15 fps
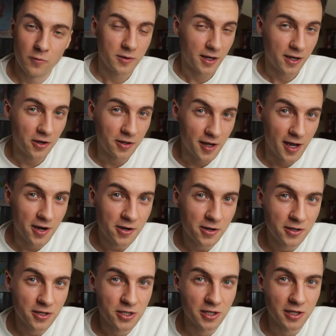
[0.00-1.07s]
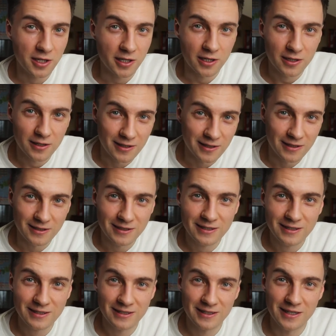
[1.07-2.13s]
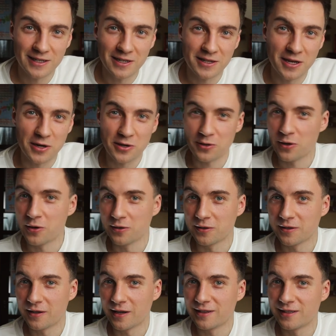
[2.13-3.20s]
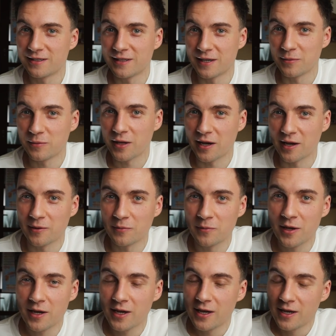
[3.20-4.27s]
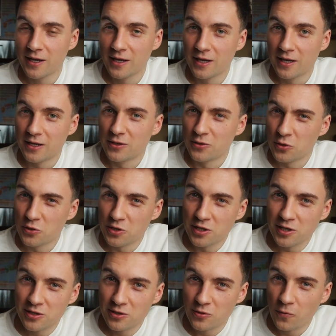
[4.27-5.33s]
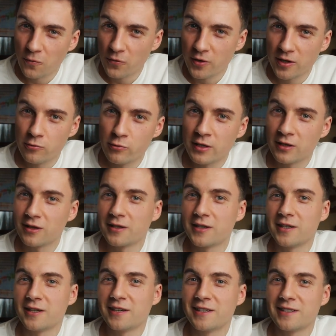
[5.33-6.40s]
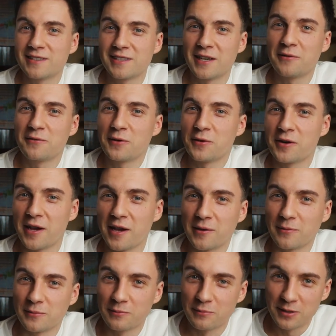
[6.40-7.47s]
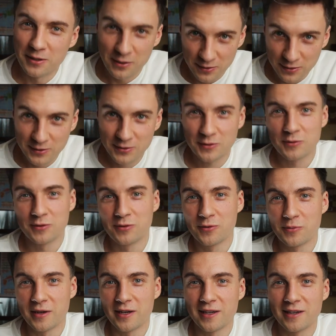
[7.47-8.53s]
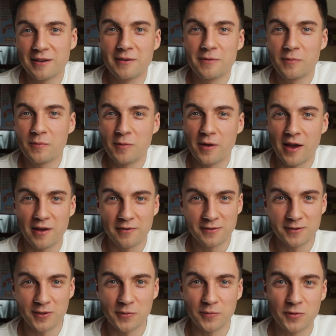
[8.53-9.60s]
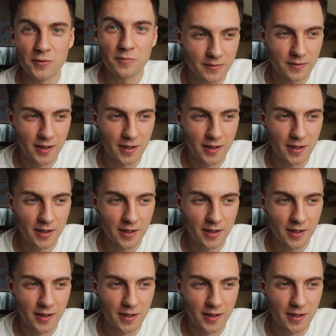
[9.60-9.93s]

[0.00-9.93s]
the air conditioning is turned on at the same time, you need to frequently save your game because you may have some